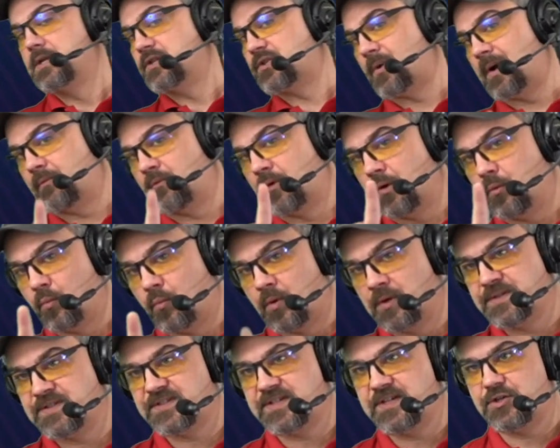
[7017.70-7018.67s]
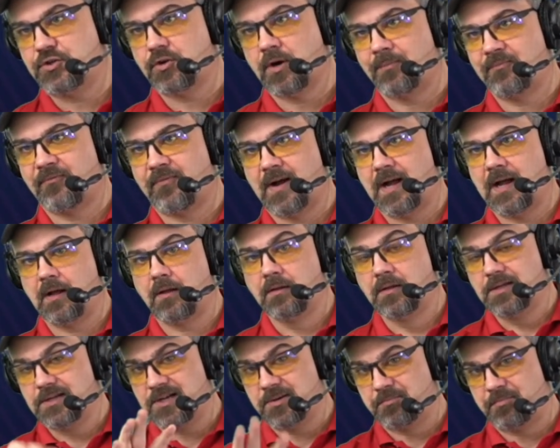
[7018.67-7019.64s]
So I wrote one C sharp file,
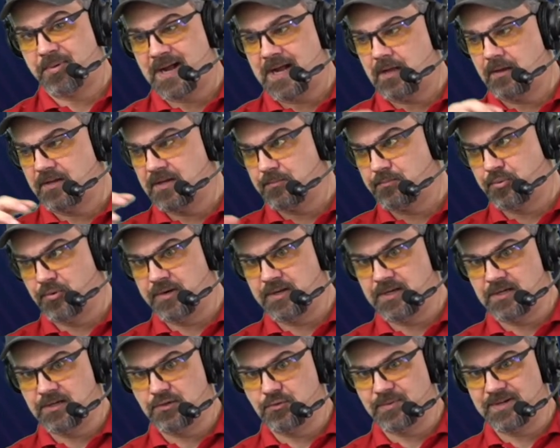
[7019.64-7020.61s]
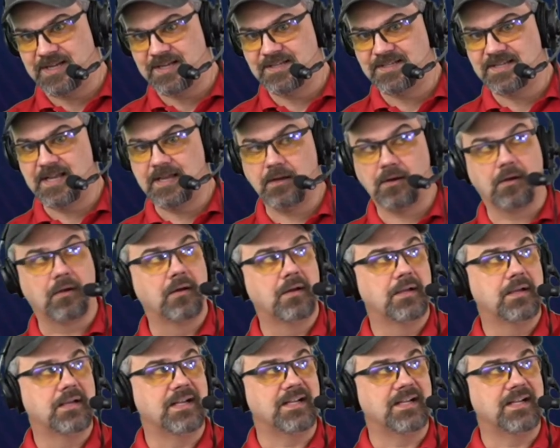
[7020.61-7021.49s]
compiled it, put it into a container.